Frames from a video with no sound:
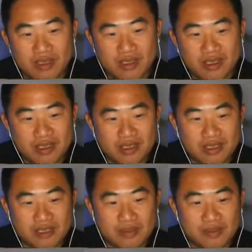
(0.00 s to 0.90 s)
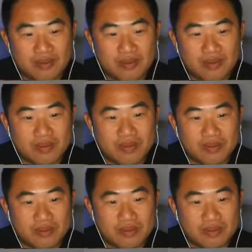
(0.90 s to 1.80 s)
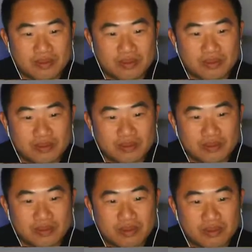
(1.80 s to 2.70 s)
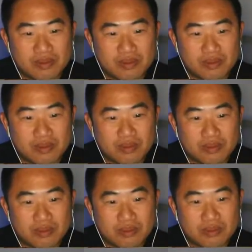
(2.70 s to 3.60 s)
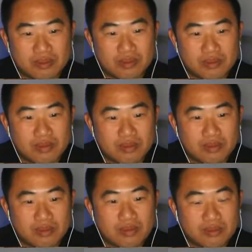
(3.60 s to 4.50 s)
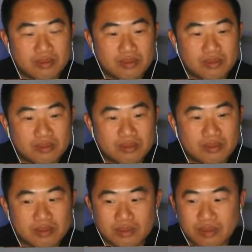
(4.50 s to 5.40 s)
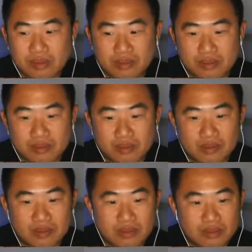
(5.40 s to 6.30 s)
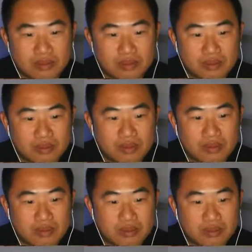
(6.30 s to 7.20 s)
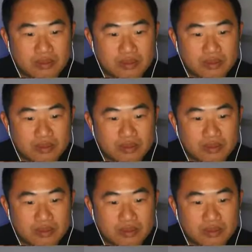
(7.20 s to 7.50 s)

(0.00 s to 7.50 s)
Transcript: This person isn't speaking.